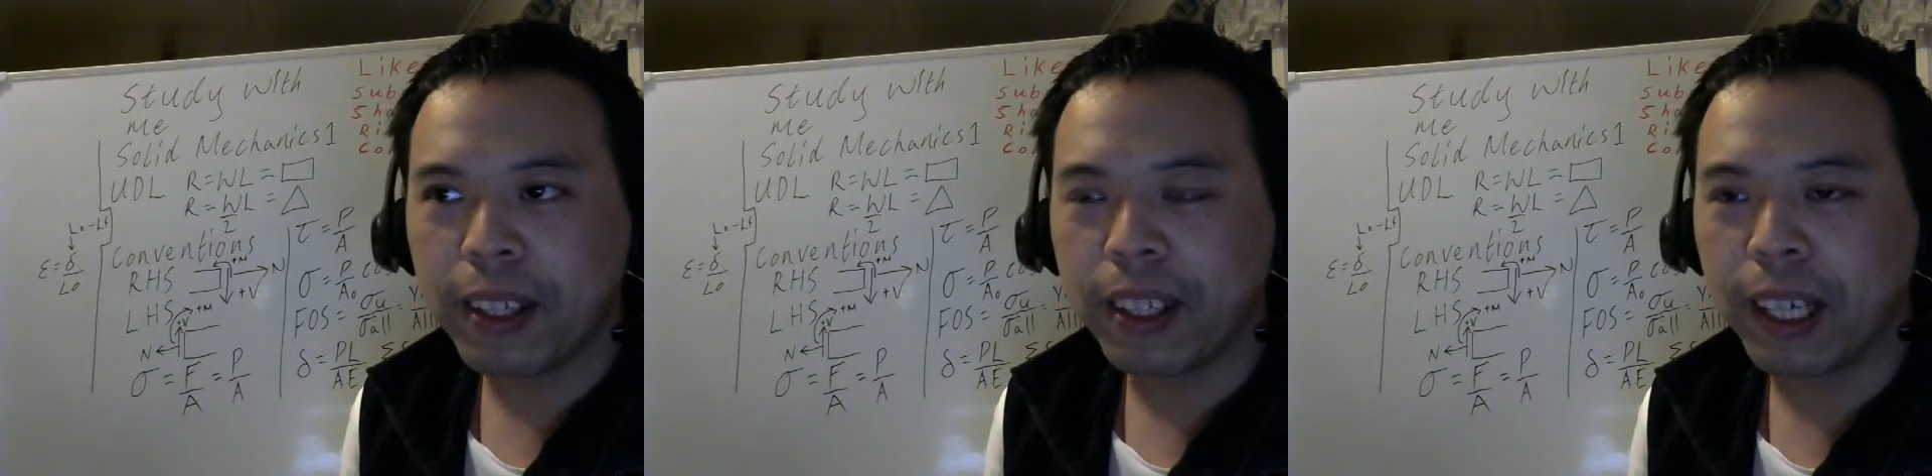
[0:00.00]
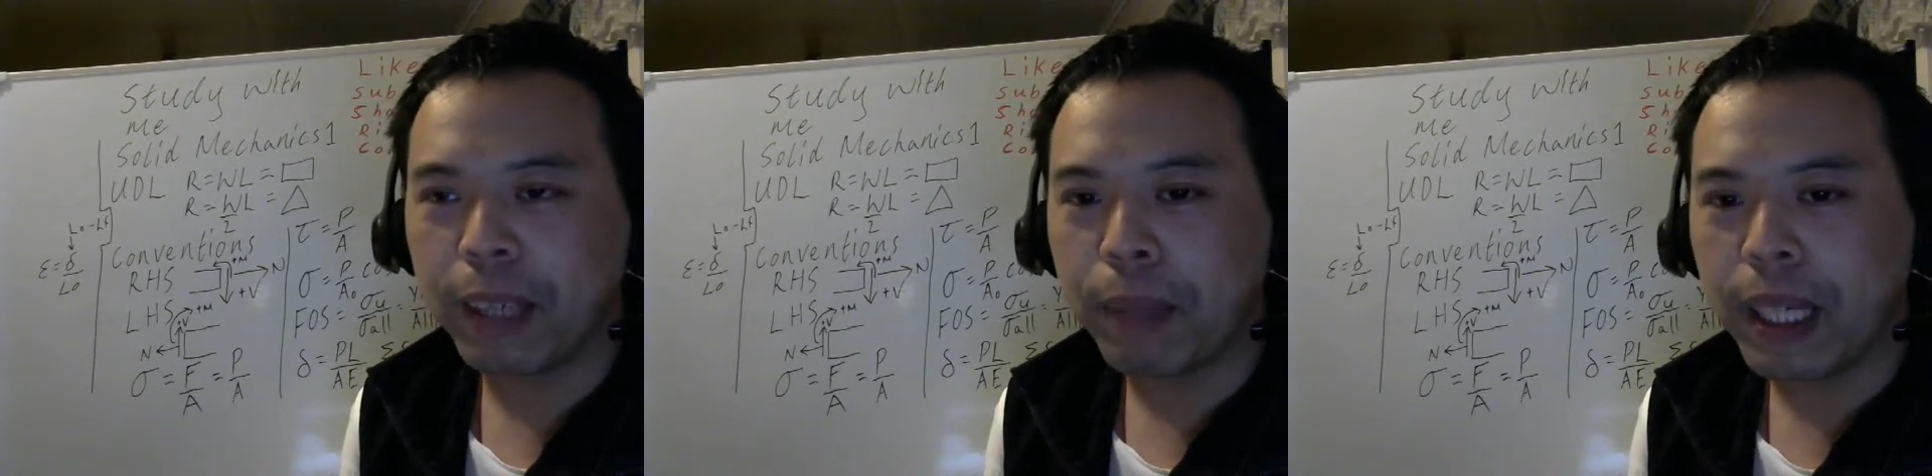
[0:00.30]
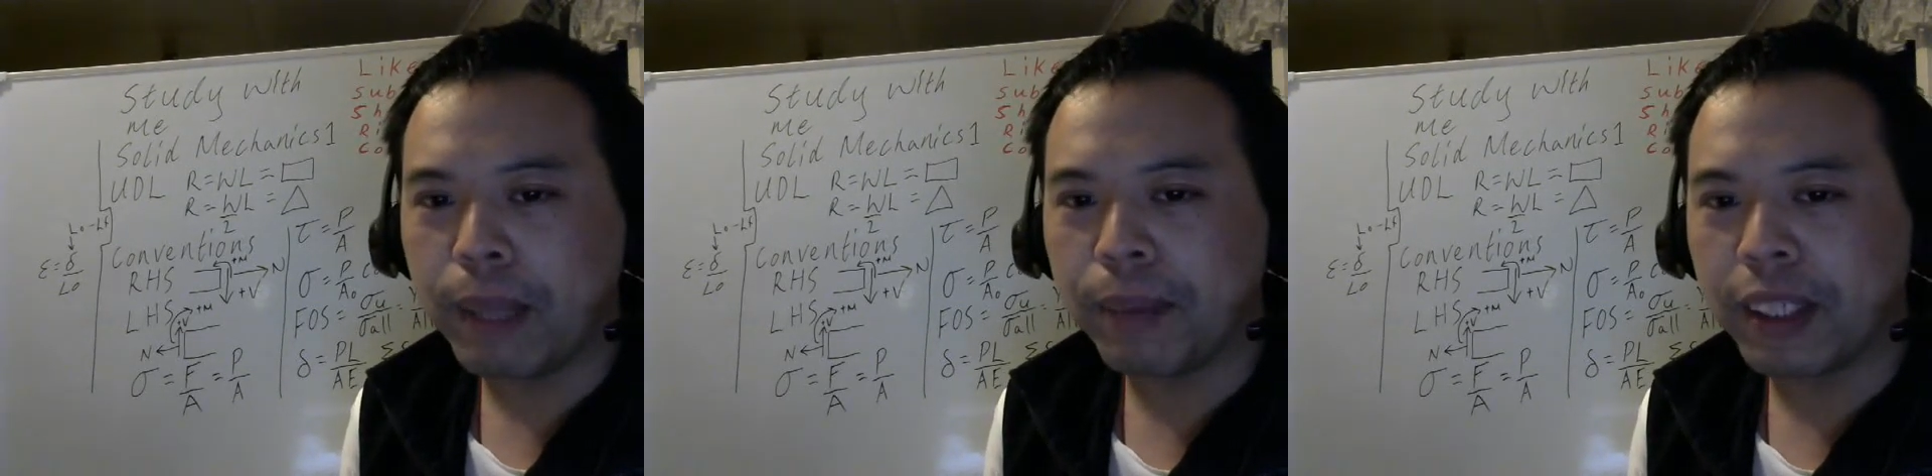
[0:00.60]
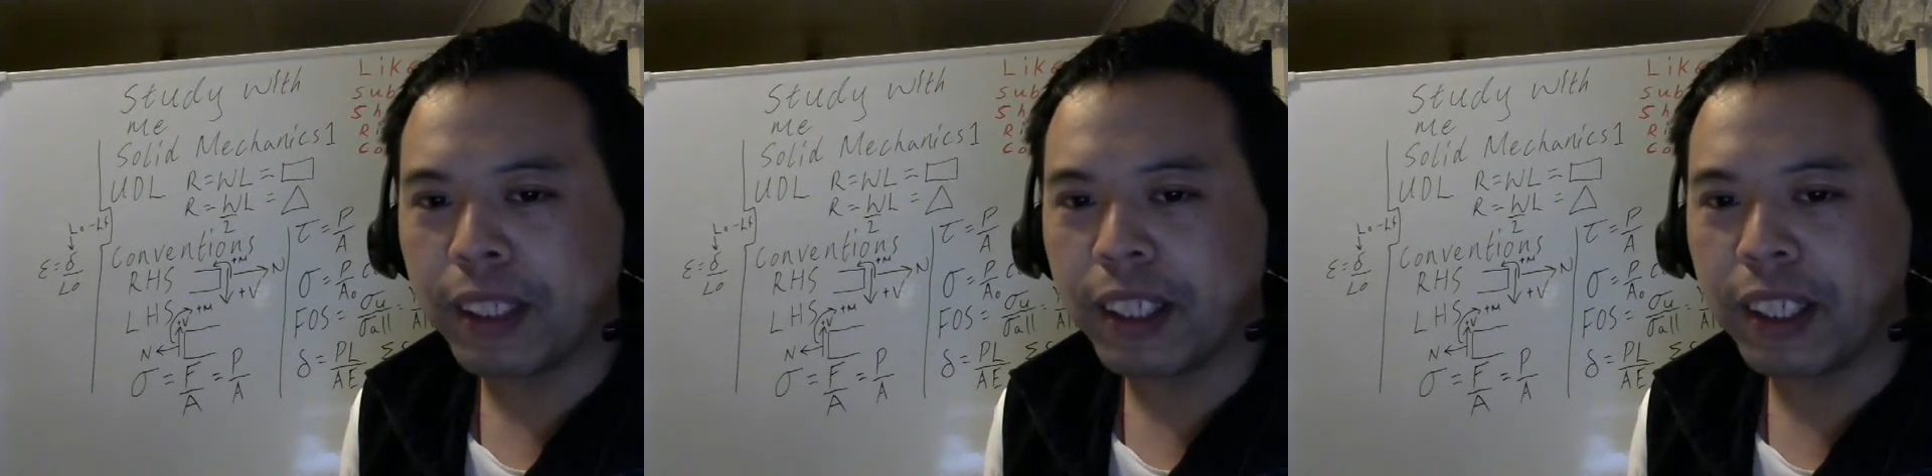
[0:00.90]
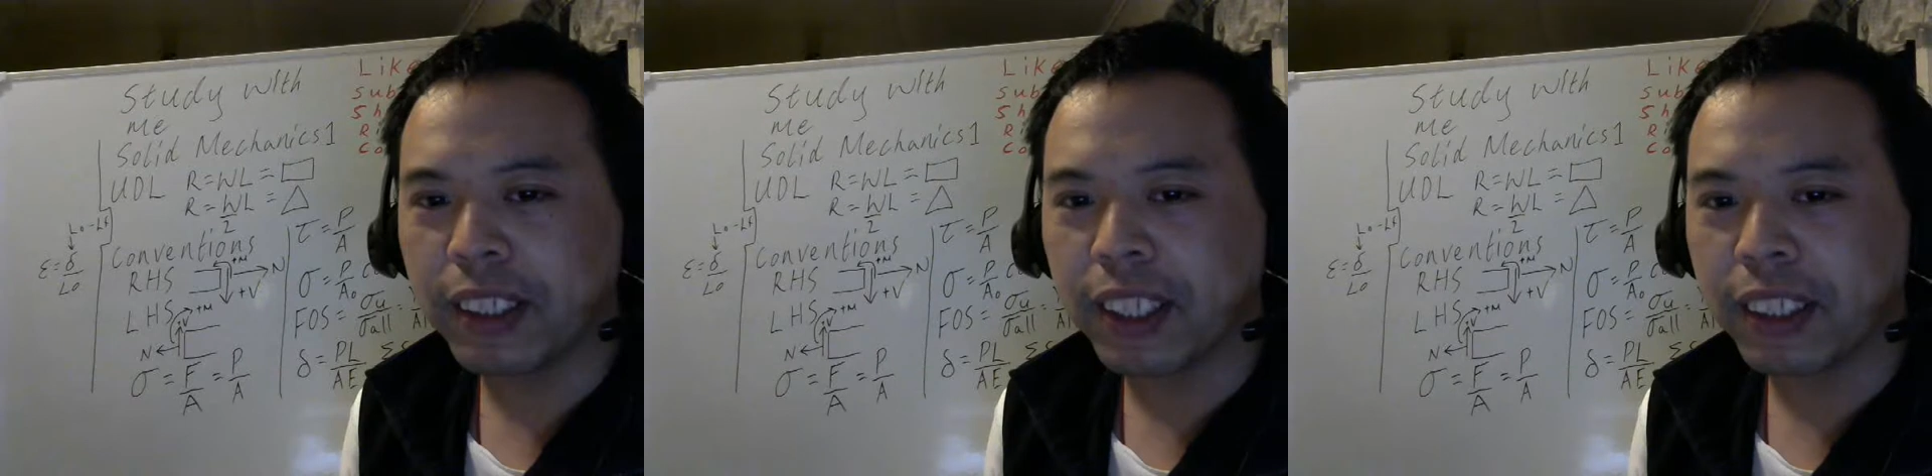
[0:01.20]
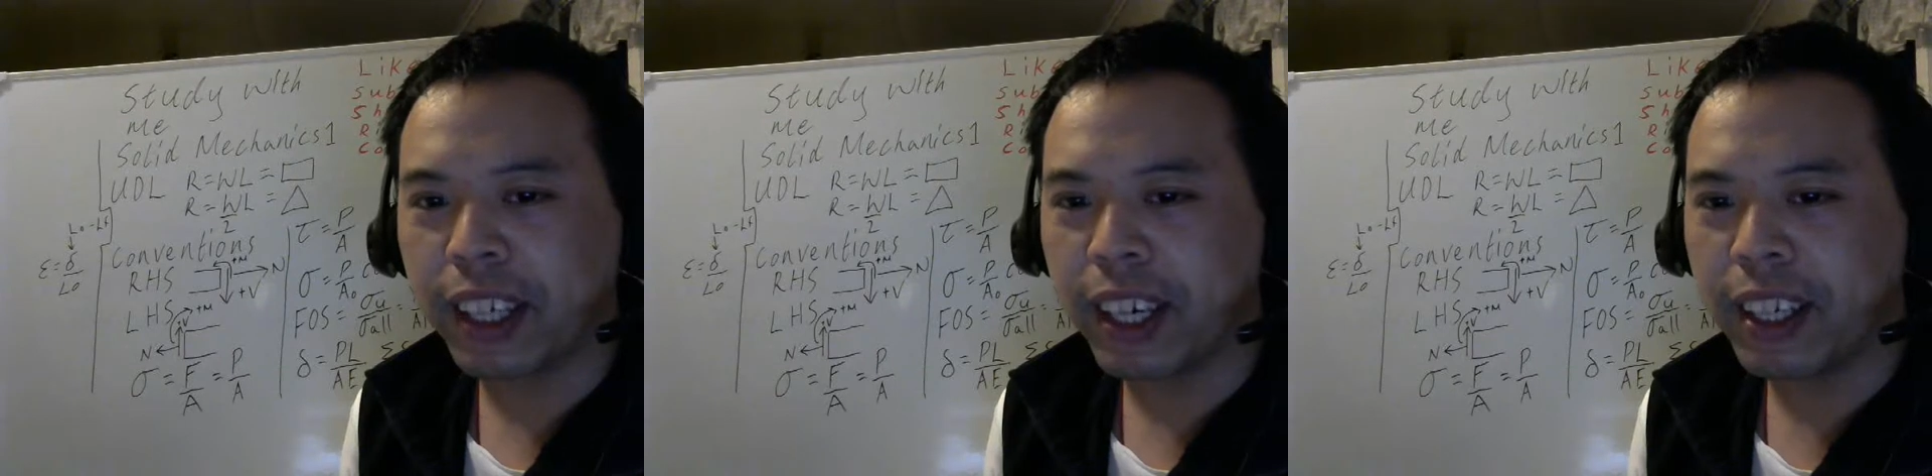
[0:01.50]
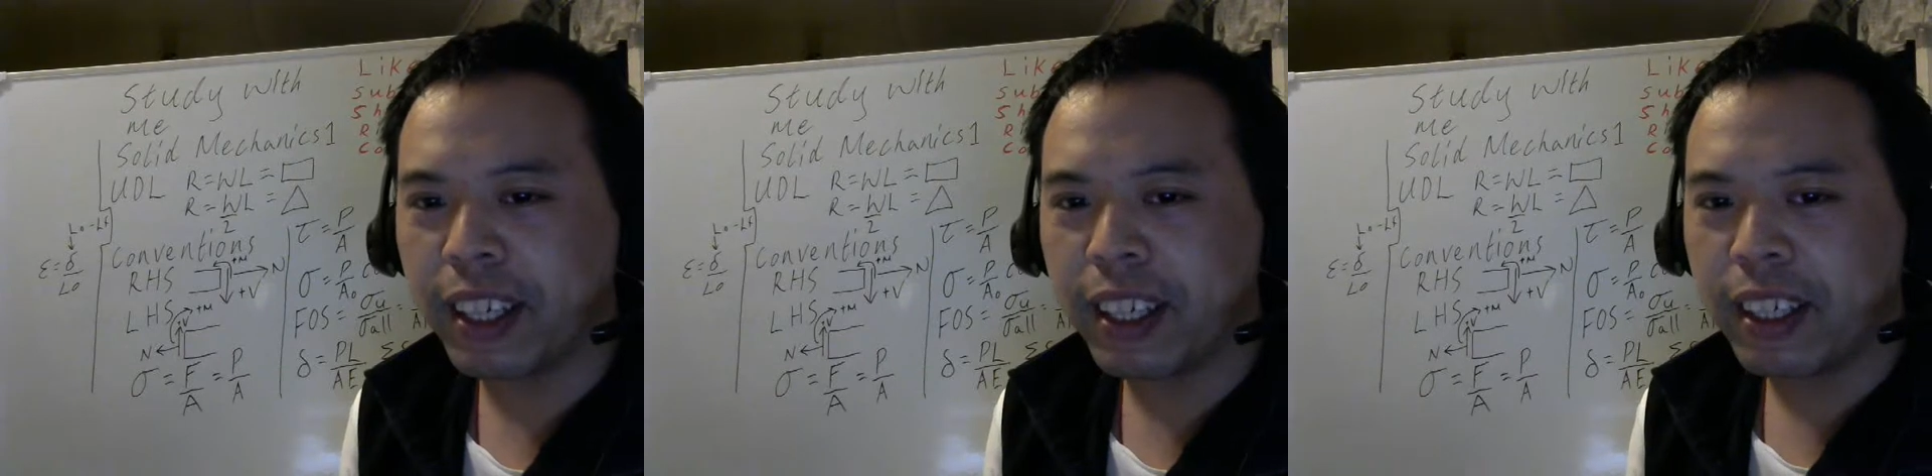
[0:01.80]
like beams and things like that.